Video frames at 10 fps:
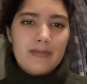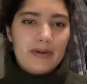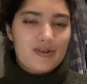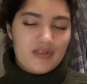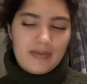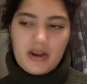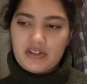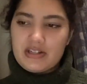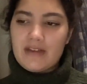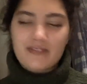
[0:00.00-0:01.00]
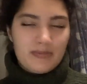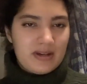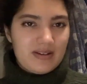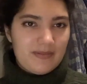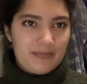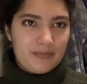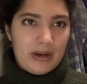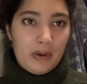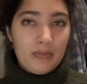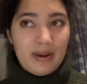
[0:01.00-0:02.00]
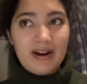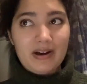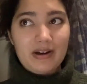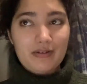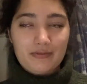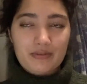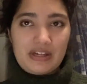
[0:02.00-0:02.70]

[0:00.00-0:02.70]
My host family actually gifted me my own pair of